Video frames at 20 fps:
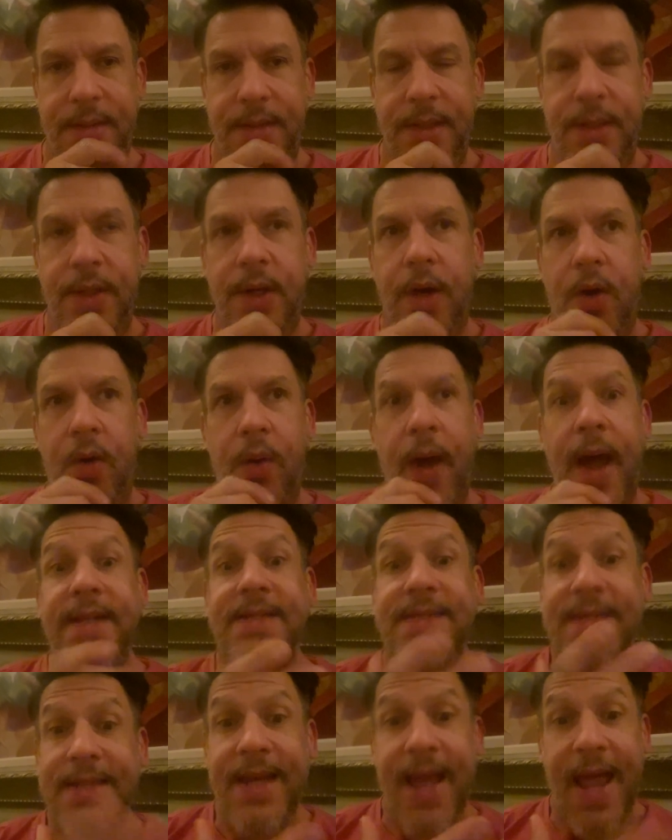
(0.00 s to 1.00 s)
I
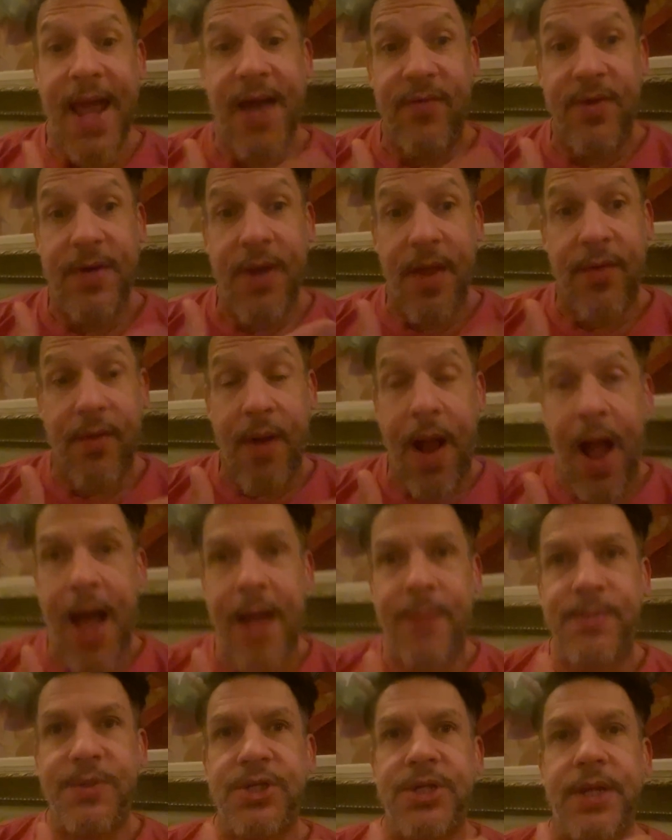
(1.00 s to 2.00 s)
didn't have another
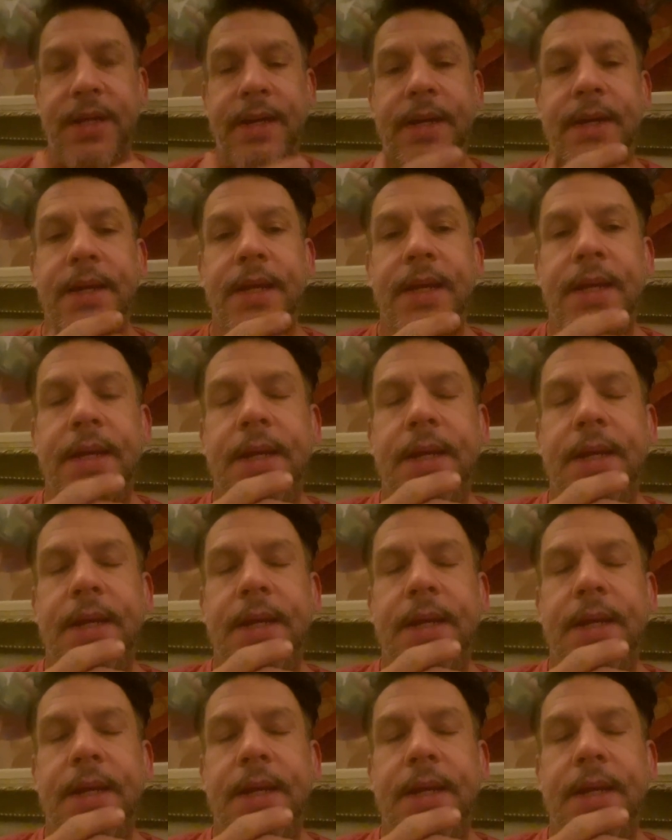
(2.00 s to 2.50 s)
option.